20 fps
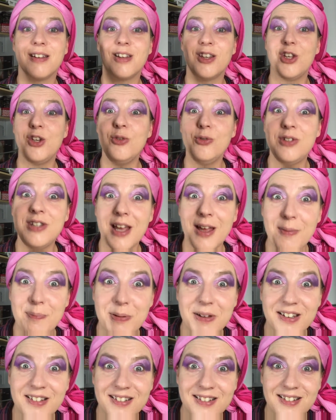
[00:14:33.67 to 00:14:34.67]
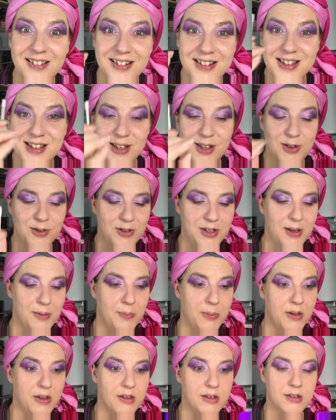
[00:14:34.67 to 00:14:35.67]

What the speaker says: Q-tip. It's a Q-tip.